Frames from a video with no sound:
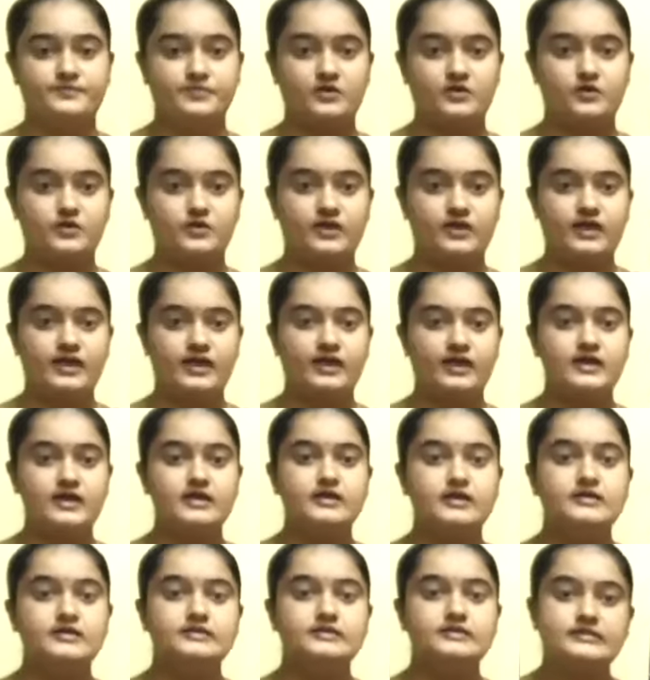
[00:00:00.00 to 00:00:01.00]
Okay,
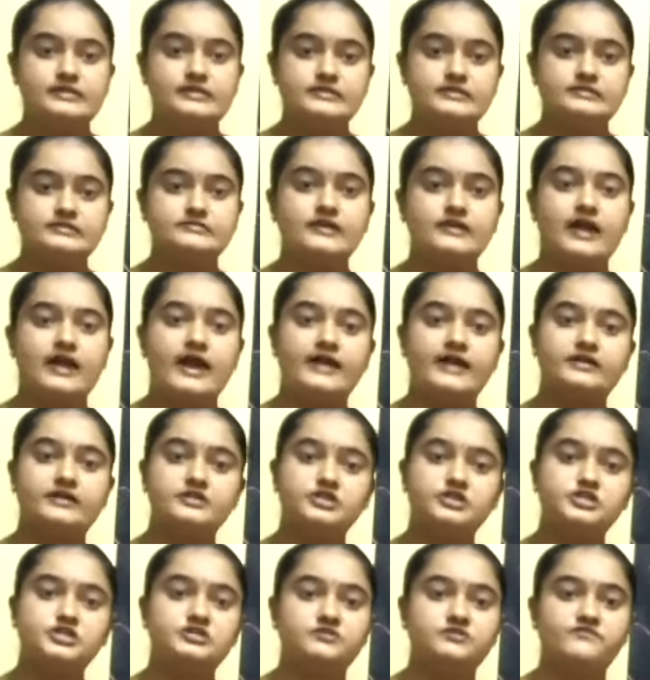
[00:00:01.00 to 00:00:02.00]
since the
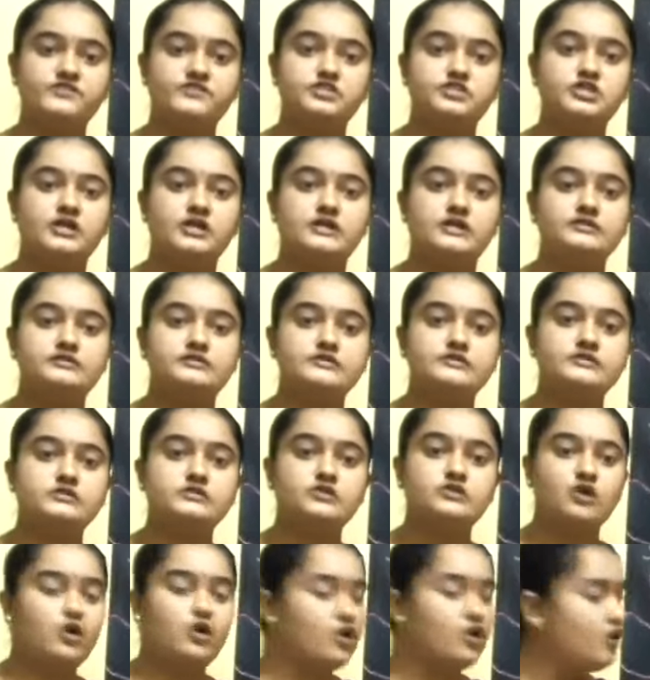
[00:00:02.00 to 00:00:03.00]
androecium which consists
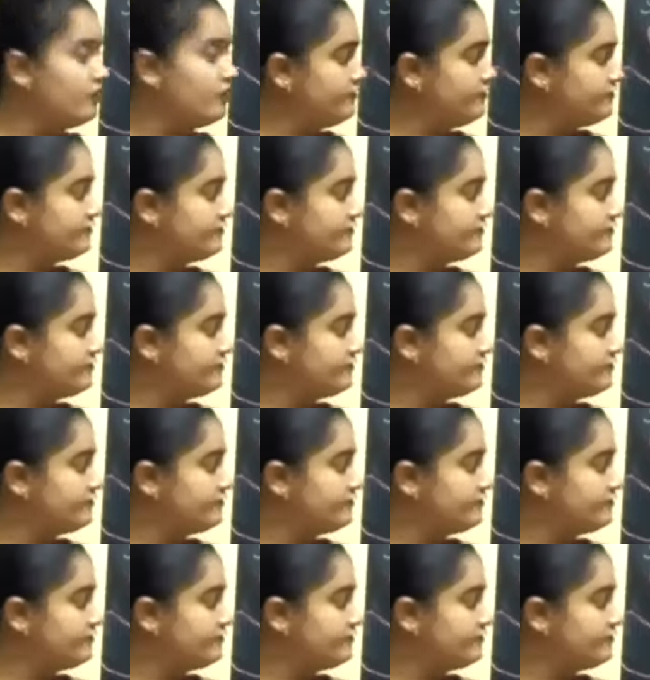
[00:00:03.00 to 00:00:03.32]
of